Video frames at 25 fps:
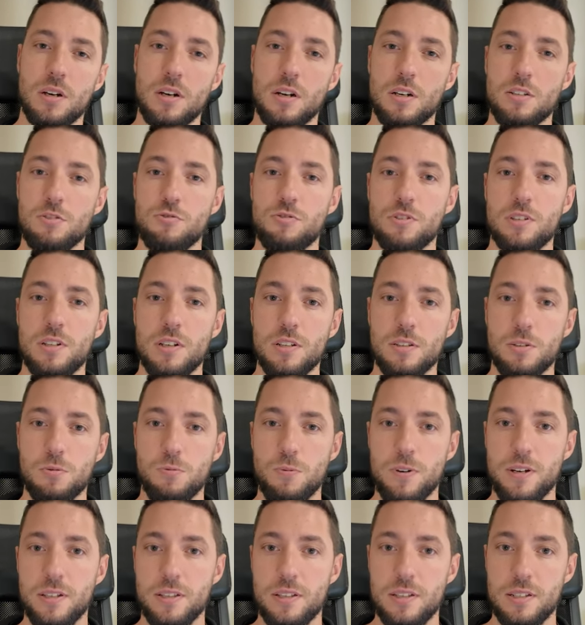
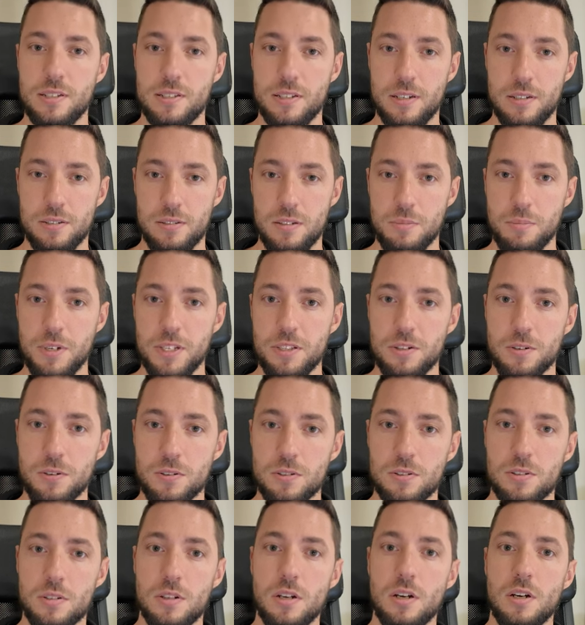120
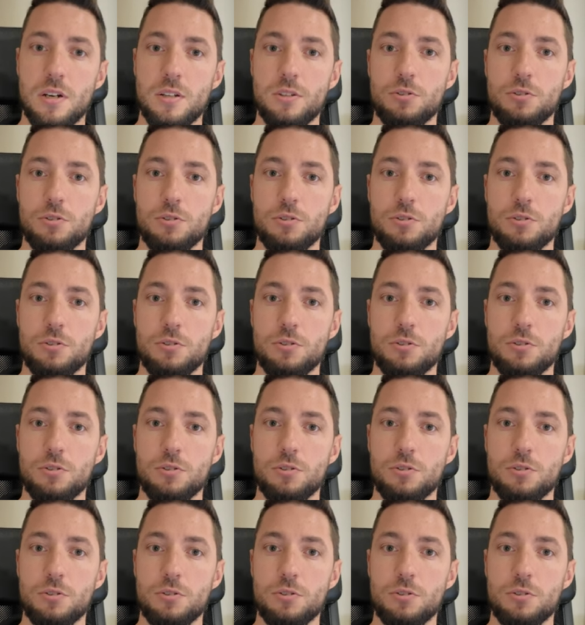centimeters